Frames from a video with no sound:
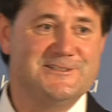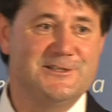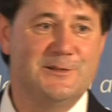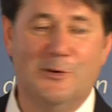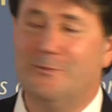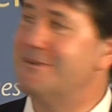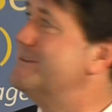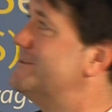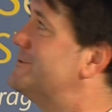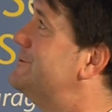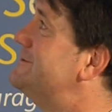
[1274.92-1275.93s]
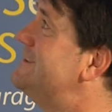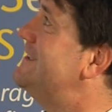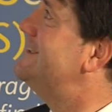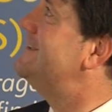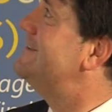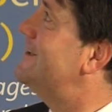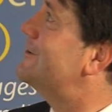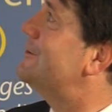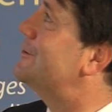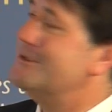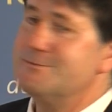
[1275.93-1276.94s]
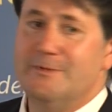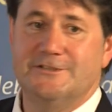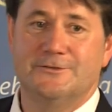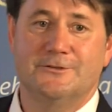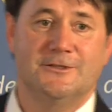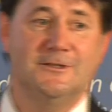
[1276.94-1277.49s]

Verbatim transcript: is at the moment. So that concludes my short